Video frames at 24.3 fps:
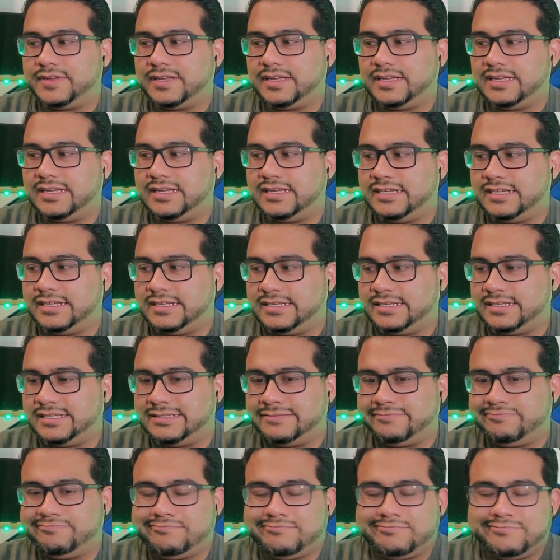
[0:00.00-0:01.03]
uh,
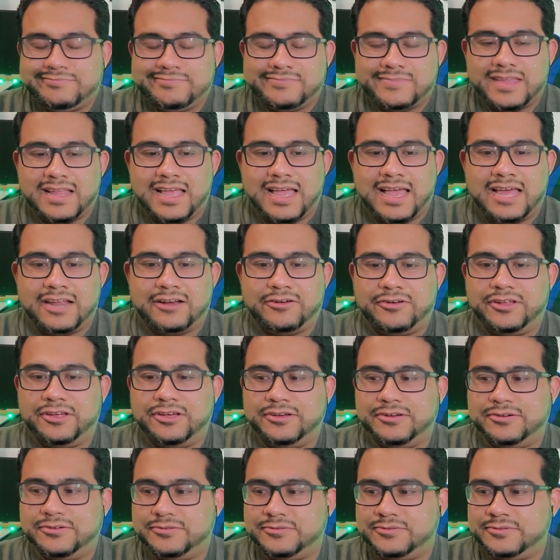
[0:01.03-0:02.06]
I don't
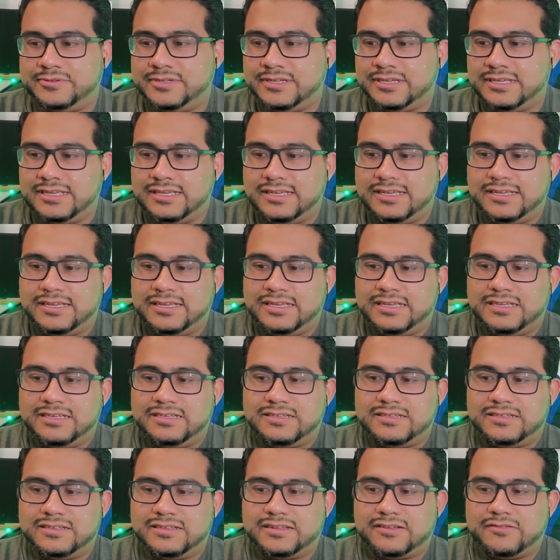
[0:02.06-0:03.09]
know,
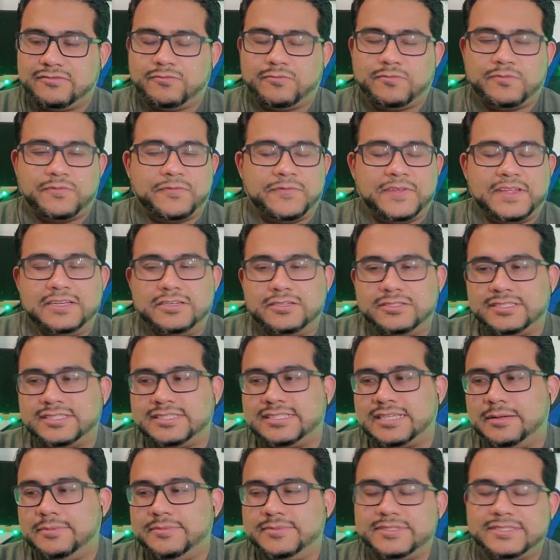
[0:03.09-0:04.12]
feel
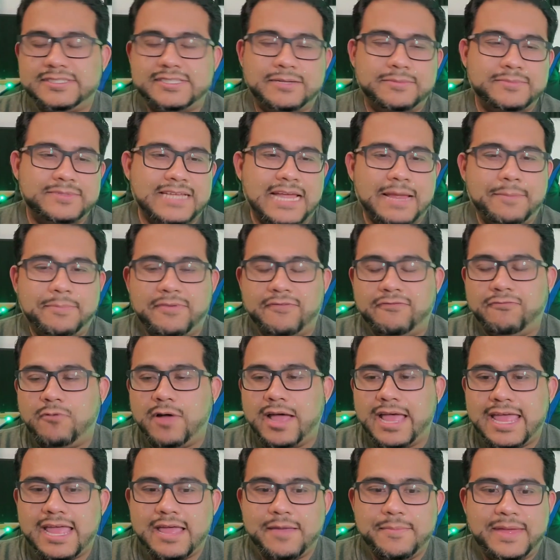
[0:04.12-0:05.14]
some some type of
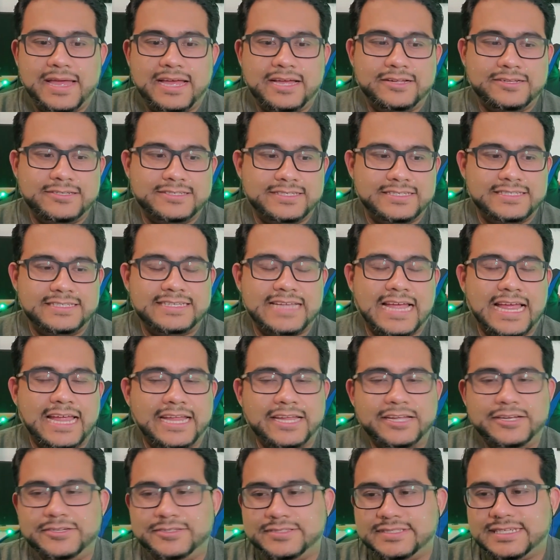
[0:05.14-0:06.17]
way about
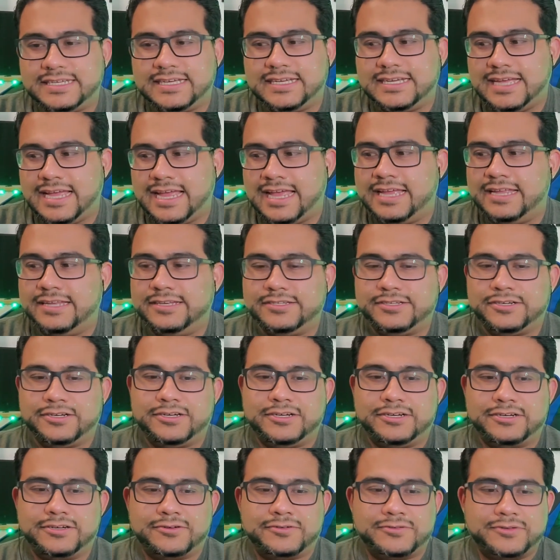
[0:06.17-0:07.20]
Diyoza and
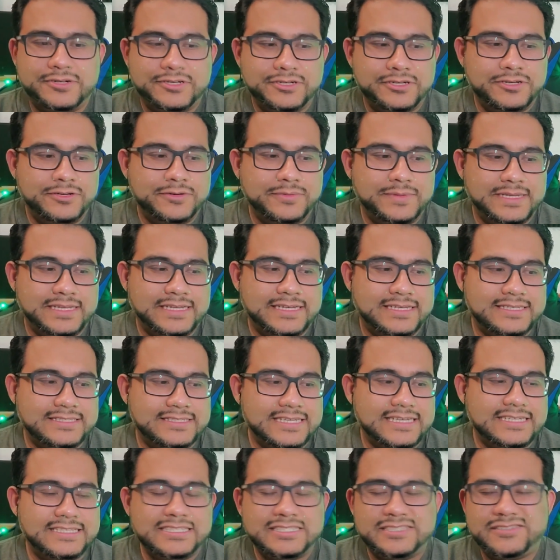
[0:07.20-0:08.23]
her crew because
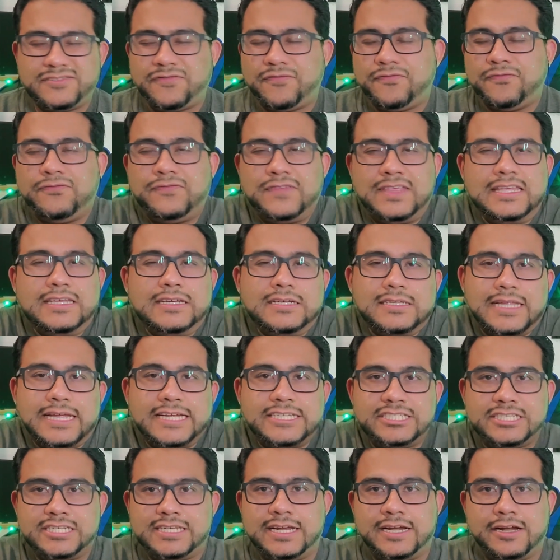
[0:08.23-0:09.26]
they just feel
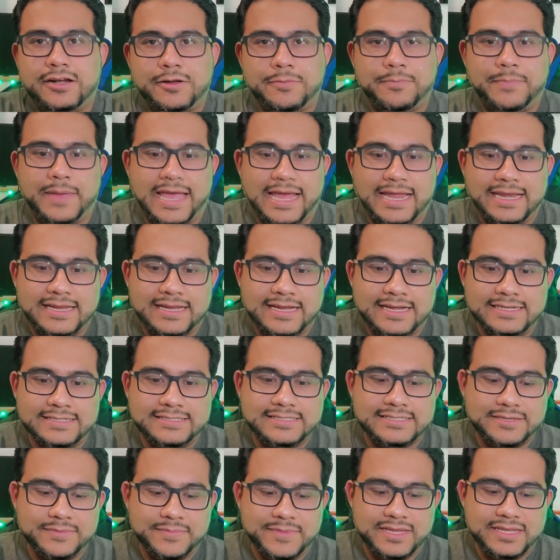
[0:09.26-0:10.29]
like generic bad
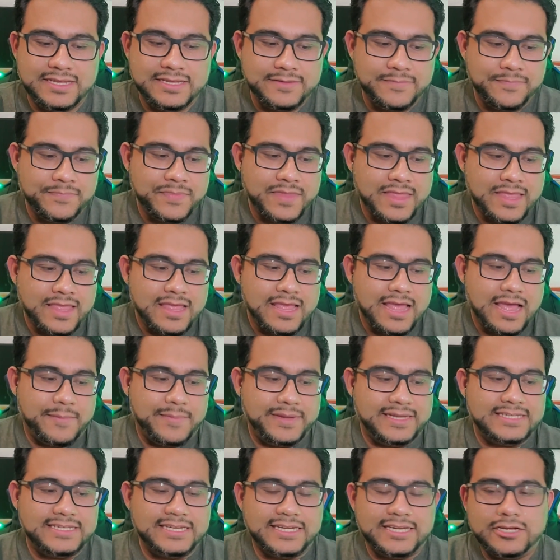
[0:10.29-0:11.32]
guys to me. I
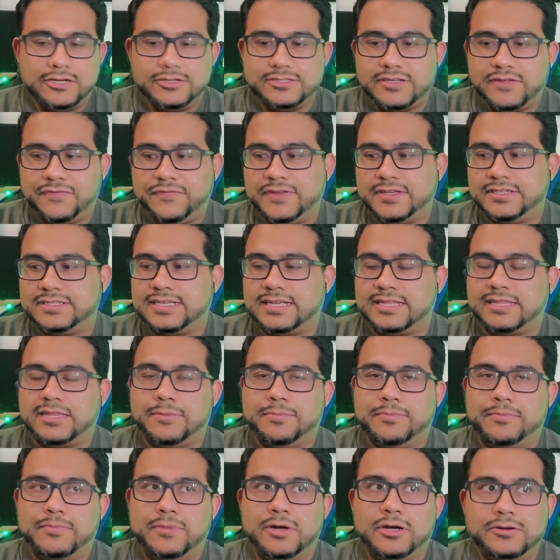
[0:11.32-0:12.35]
mean, Diyoza feels like the
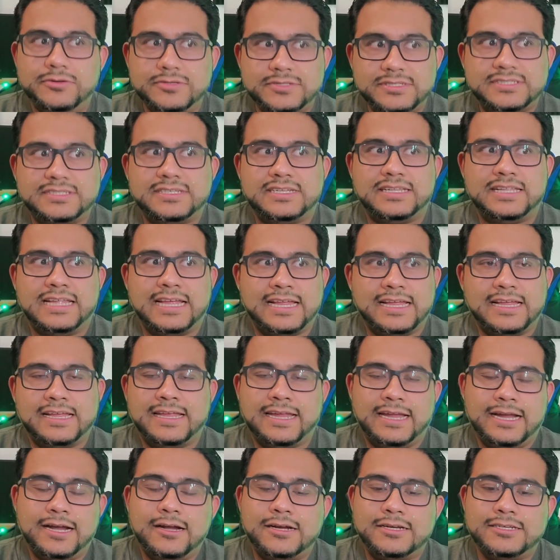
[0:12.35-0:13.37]
most like a
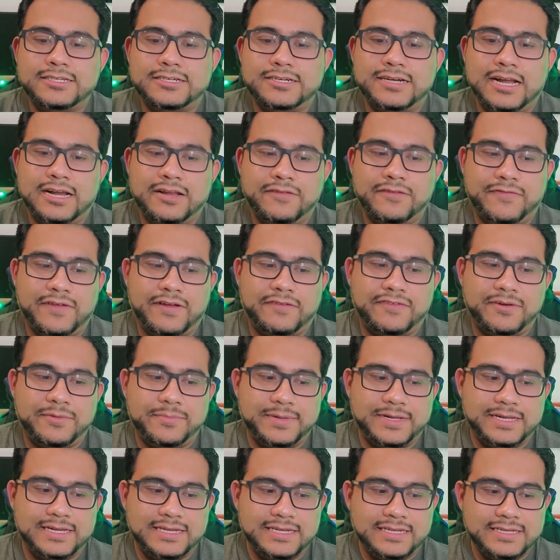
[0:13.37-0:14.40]
character out of
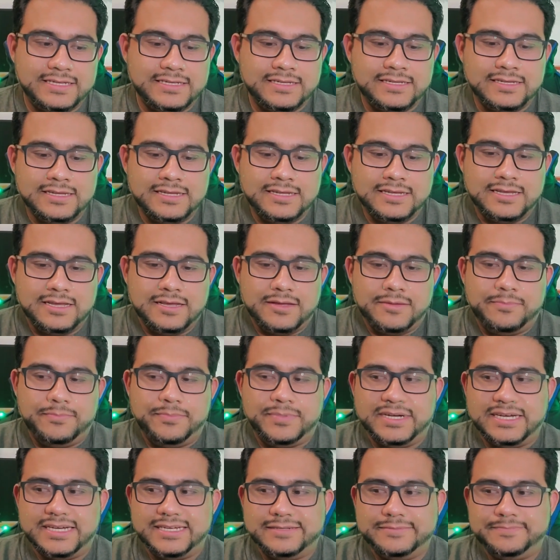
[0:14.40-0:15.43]
everybody,
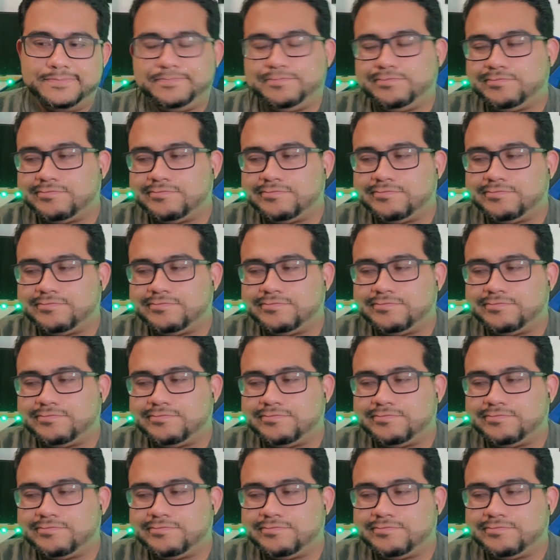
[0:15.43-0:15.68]
but